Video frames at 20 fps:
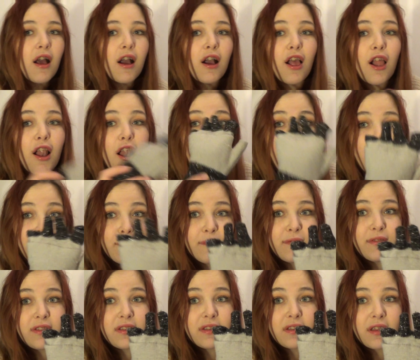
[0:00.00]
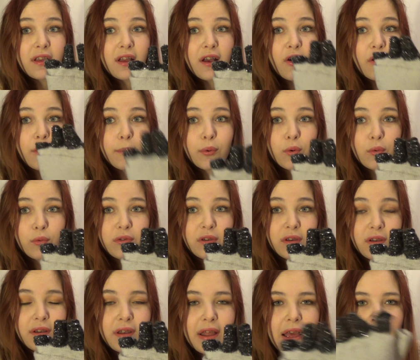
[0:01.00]
Gloves are
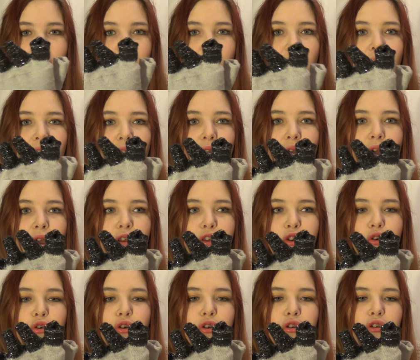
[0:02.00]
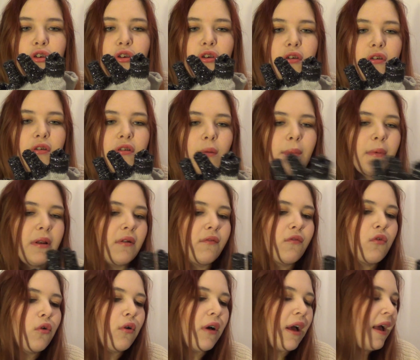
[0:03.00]
important. Now, you can use, I mean,
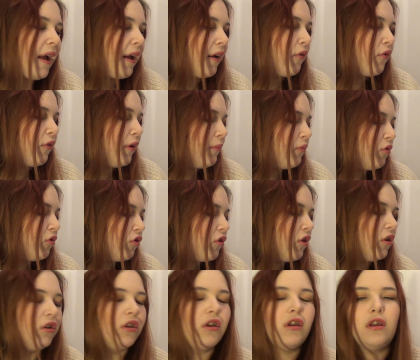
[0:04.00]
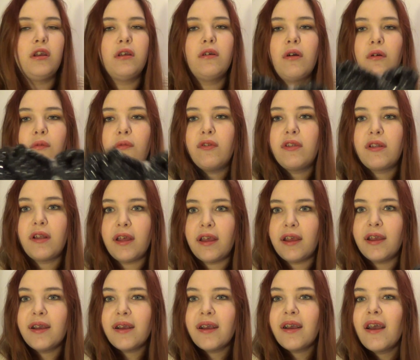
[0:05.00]
I've got hand cream to show you,
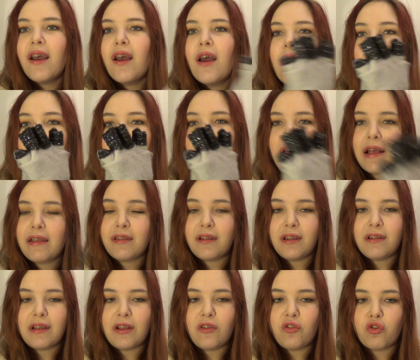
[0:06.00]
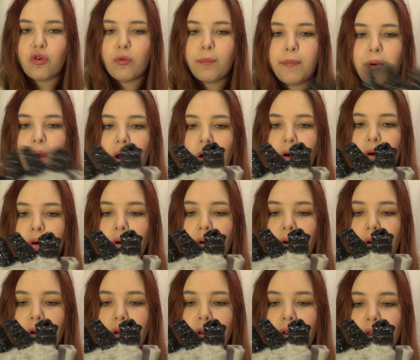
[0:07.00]
obviously. That's an essential, but
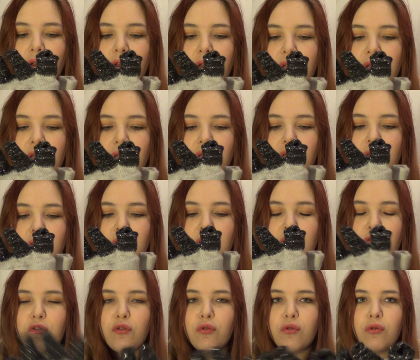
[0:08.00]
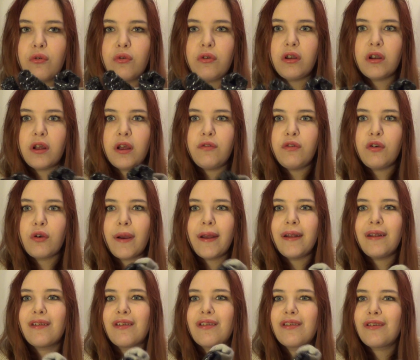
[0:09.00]
if you're, you know, if you go out
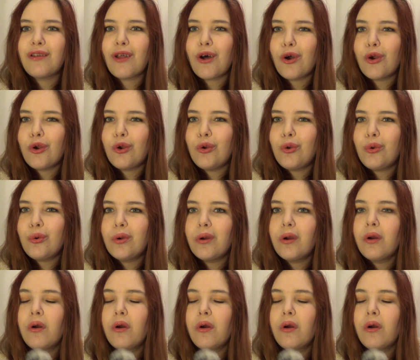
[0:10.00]
in the snow